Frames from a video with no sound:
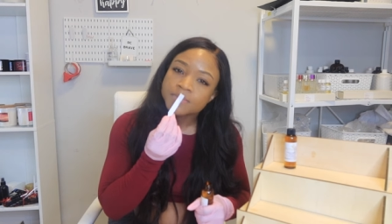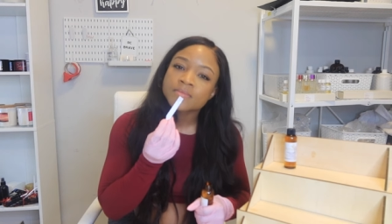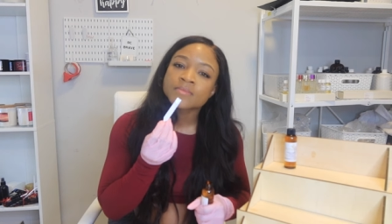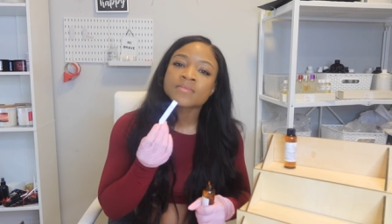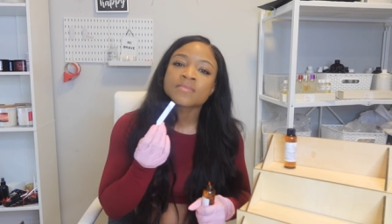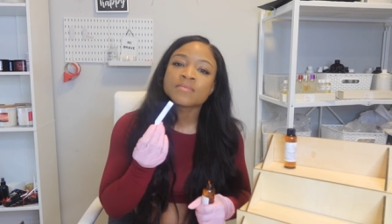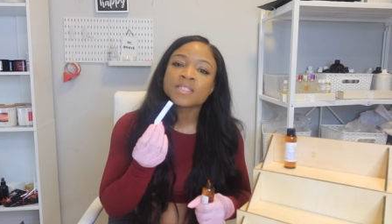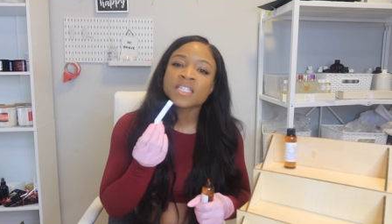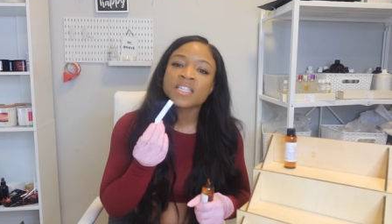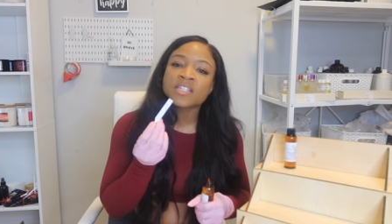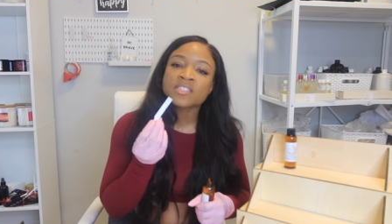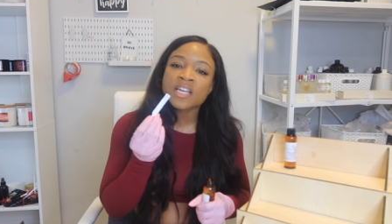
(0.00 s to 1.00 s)
Mm, but
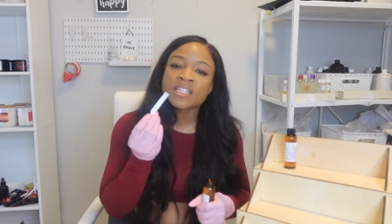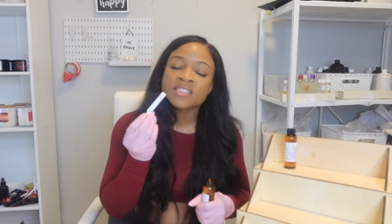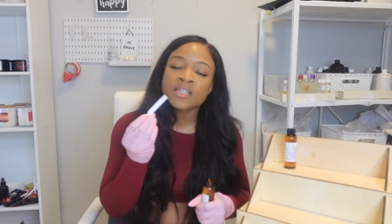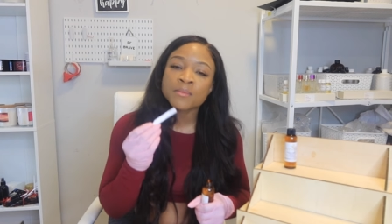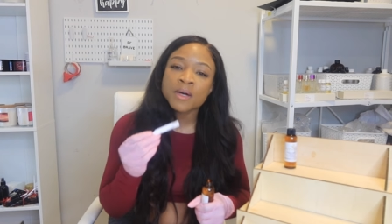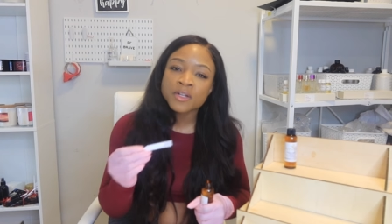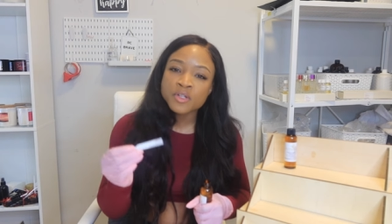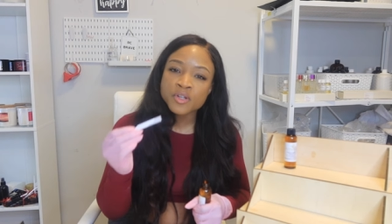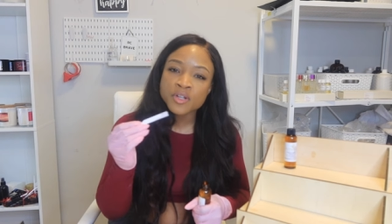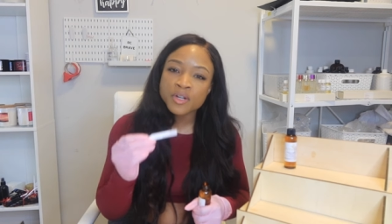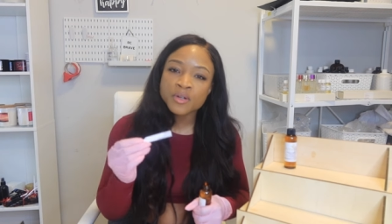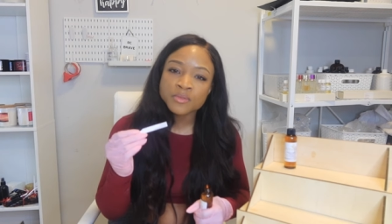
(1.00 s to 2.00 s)
then there's like some
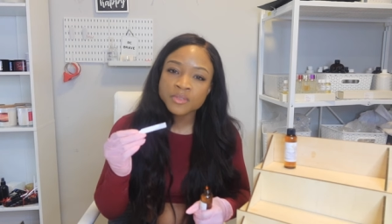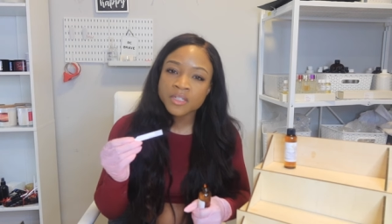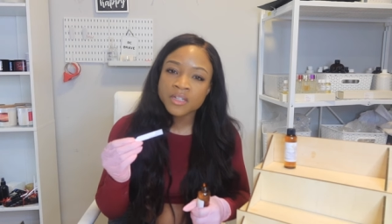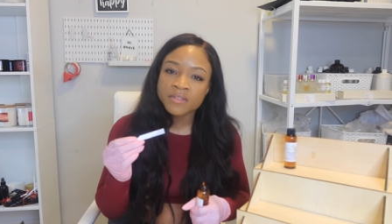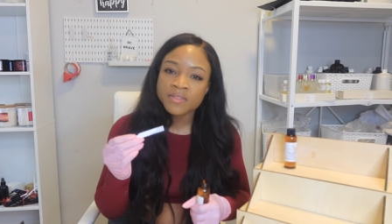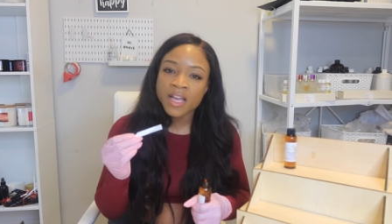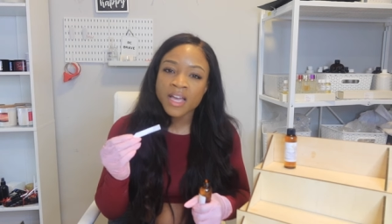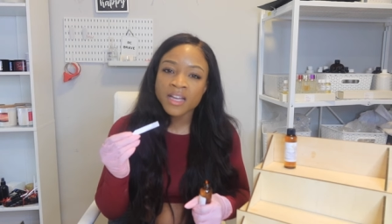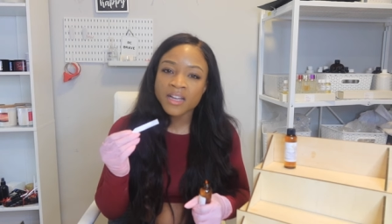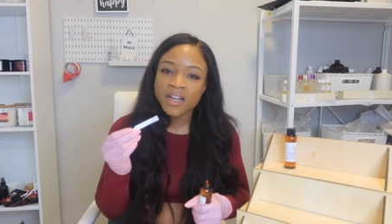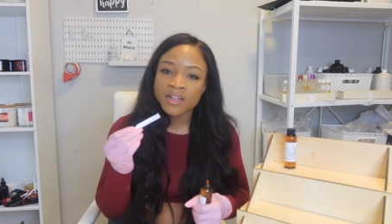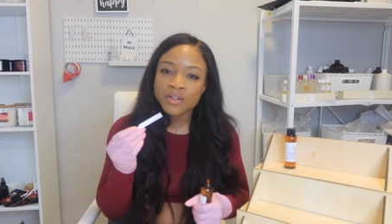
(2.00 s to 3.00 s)
undernote of
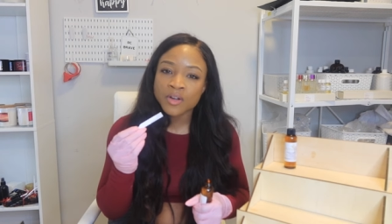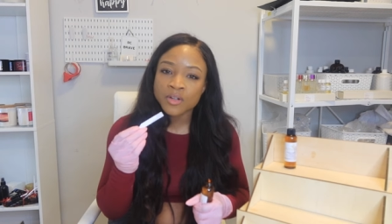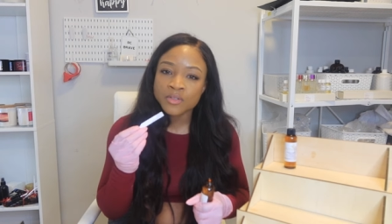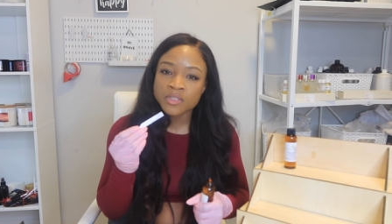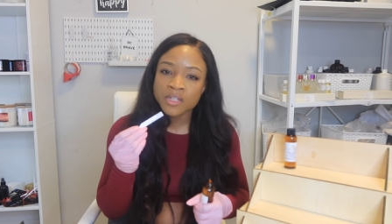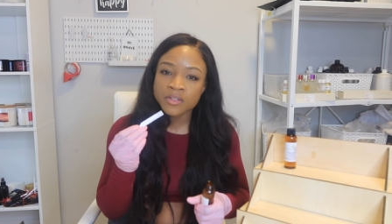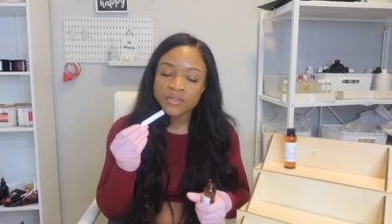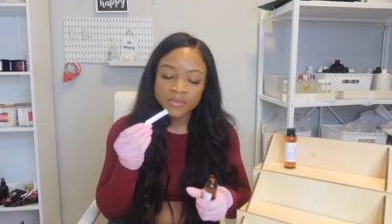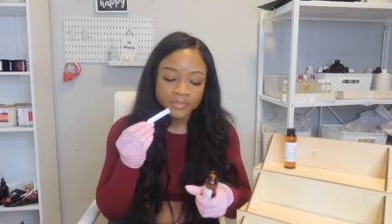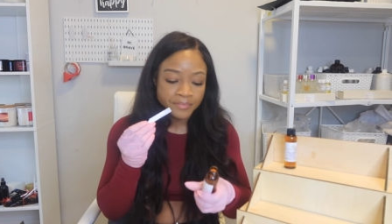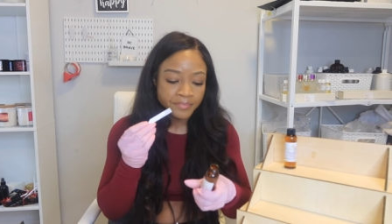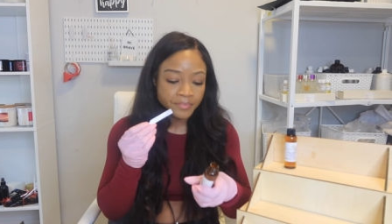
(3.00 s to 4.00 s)
like, I don't know, ozone.